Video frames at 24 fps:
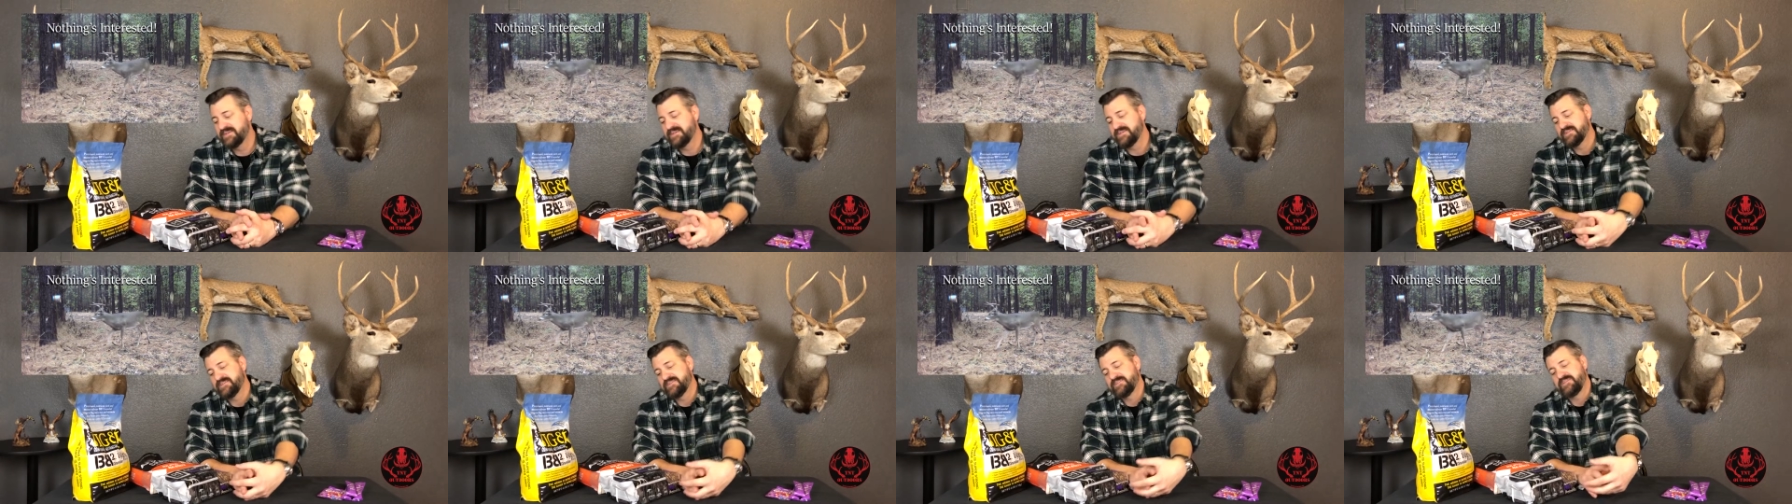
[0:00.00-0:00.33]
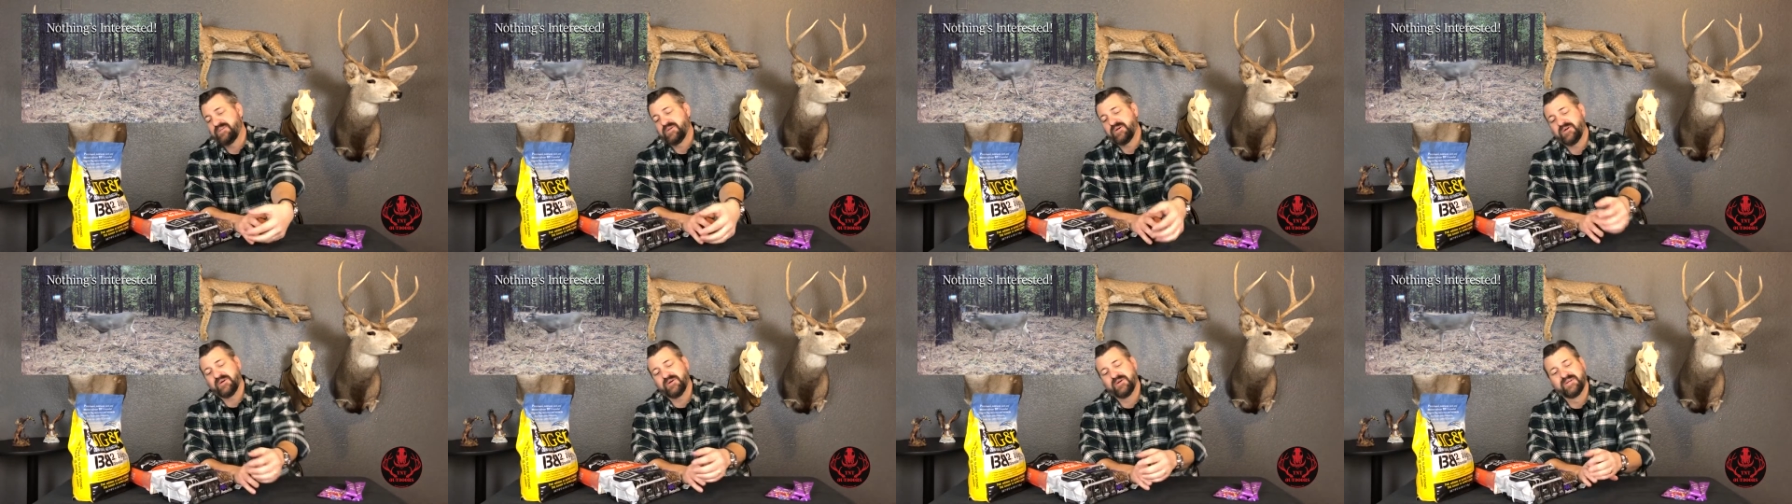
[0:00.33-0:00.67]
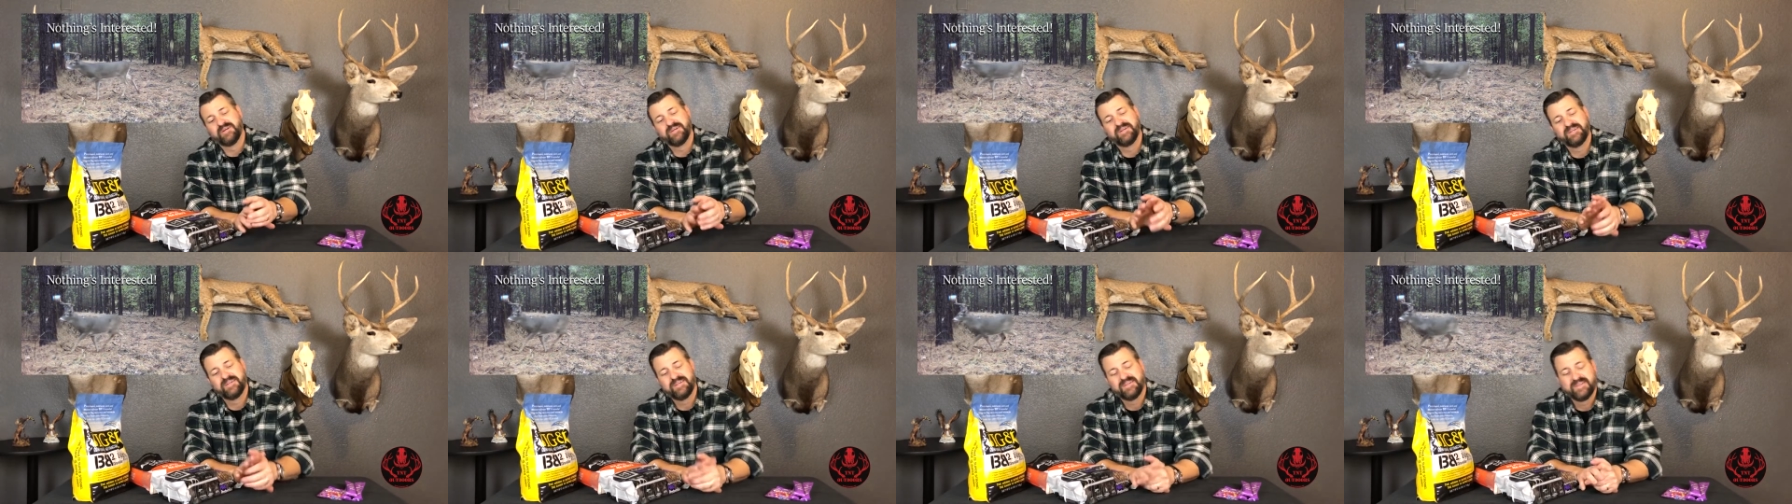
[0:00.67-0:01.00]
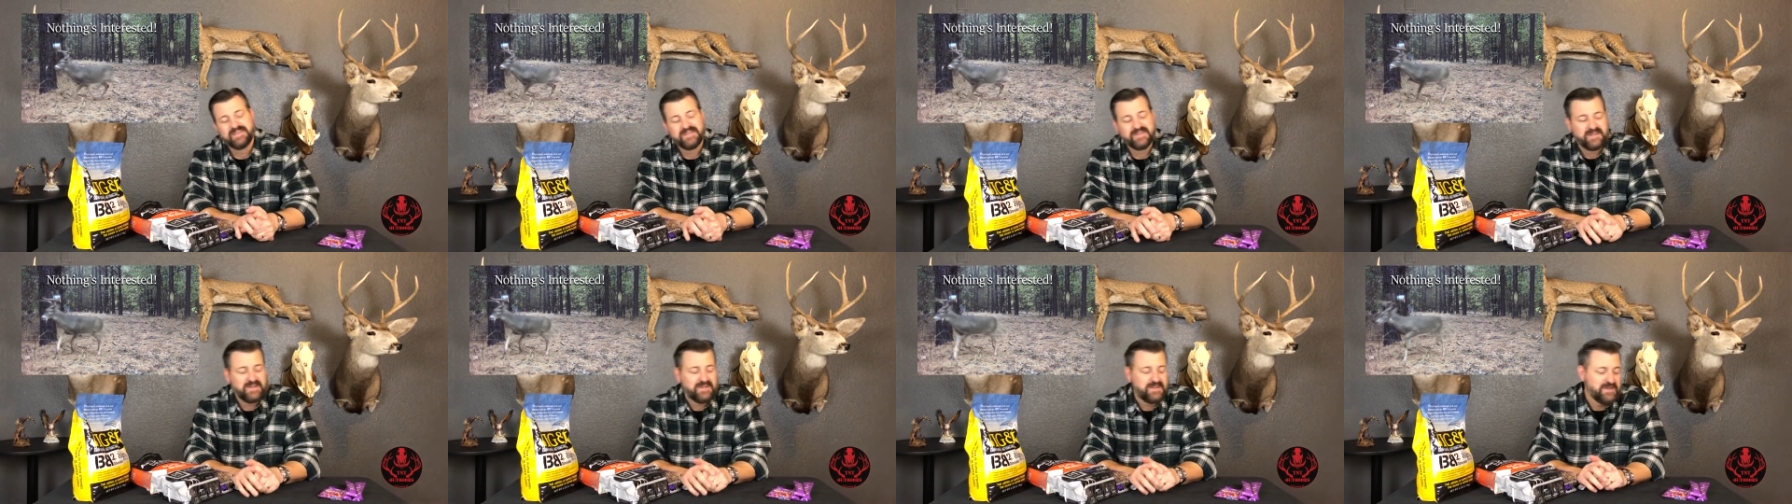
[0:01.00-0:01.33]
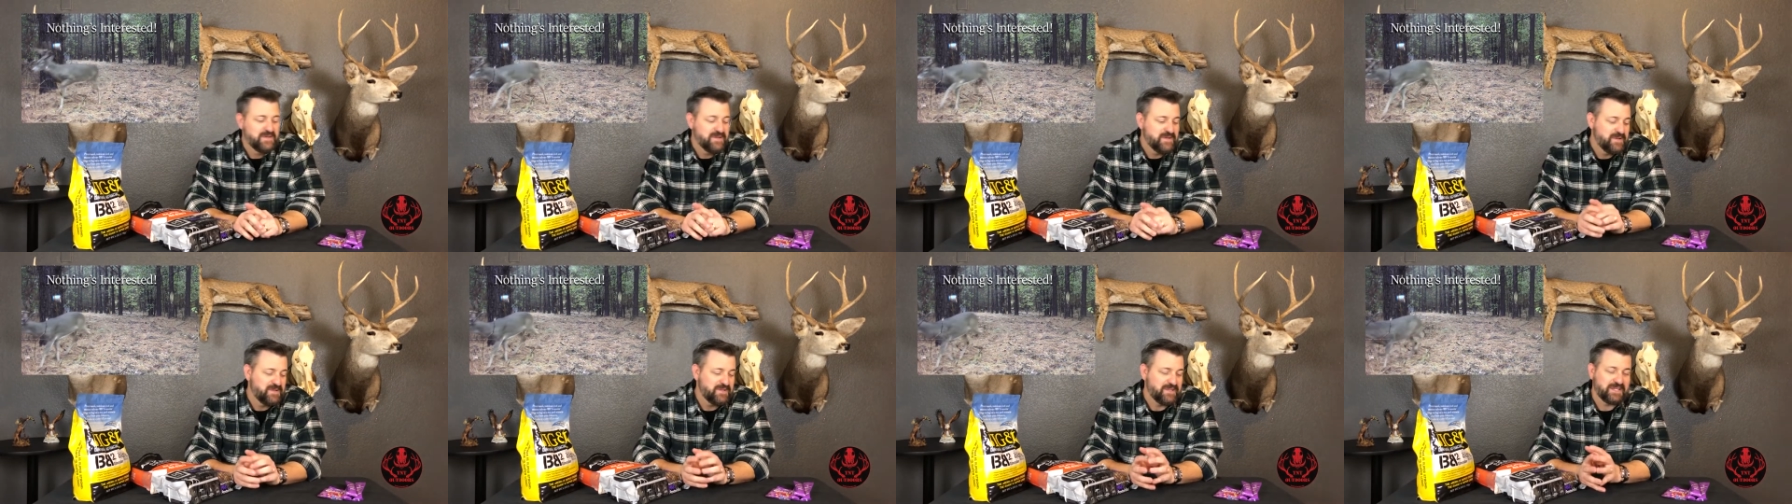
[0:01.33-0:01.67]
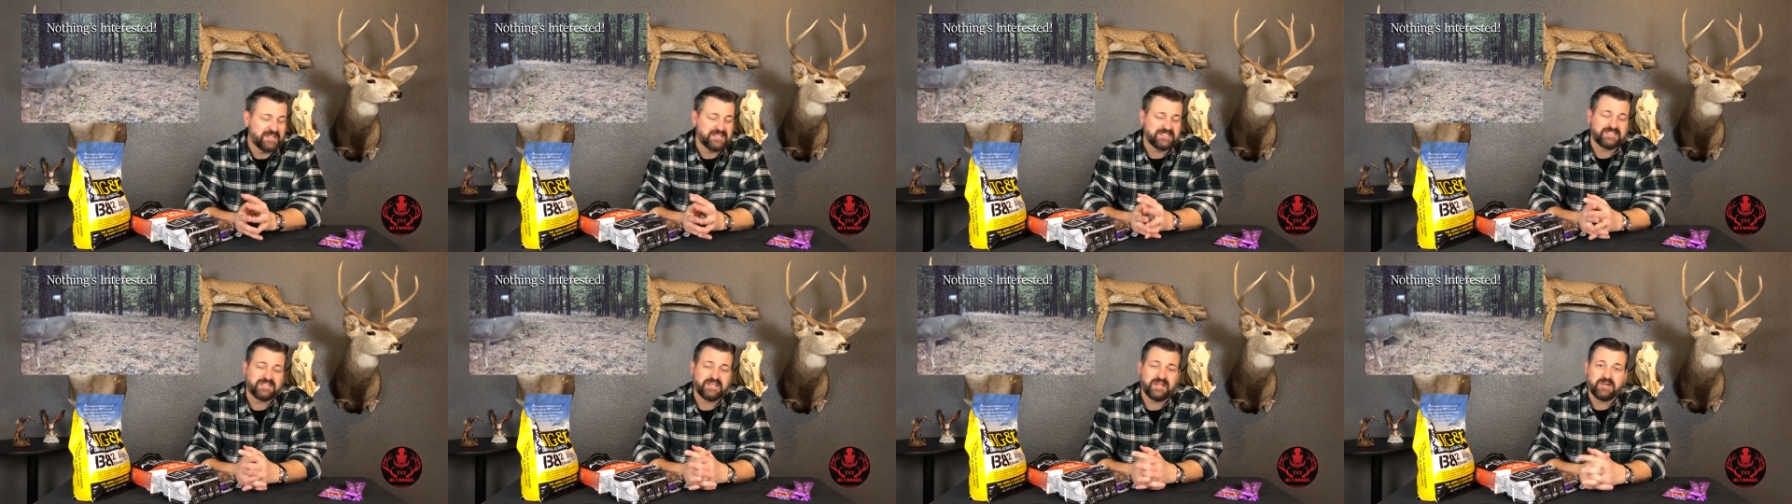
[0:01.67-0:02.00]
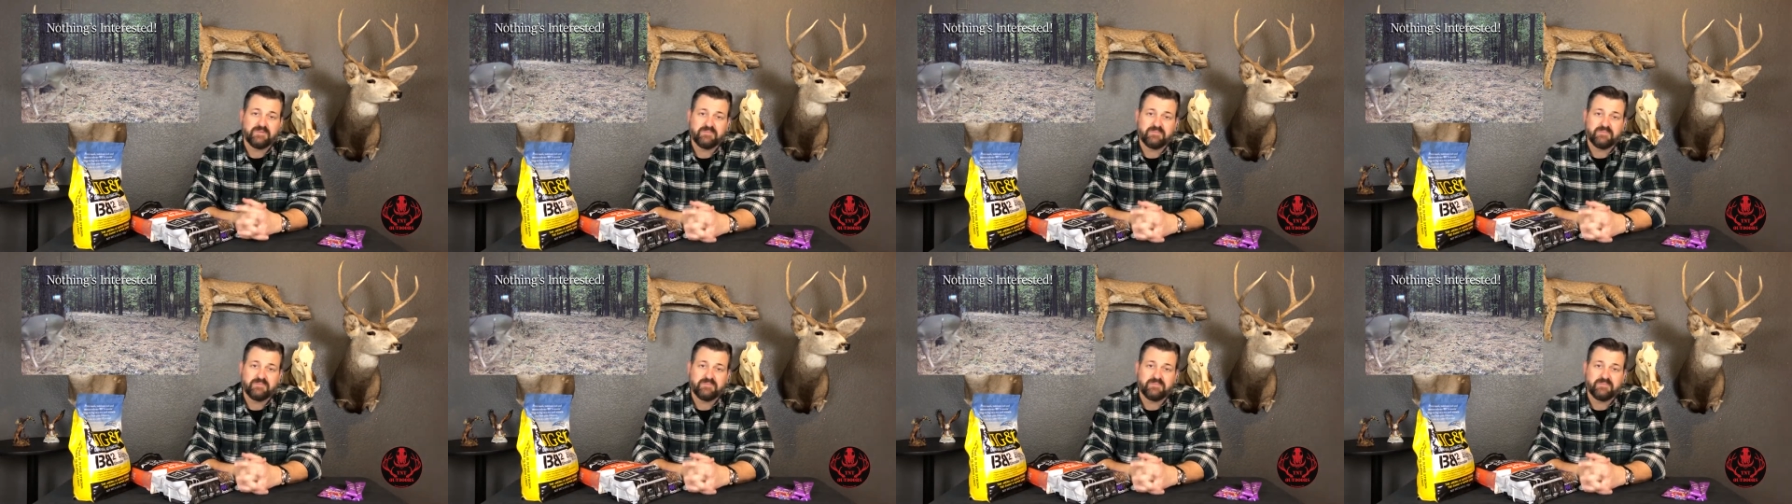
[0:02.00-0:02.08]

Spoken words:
So, like I said,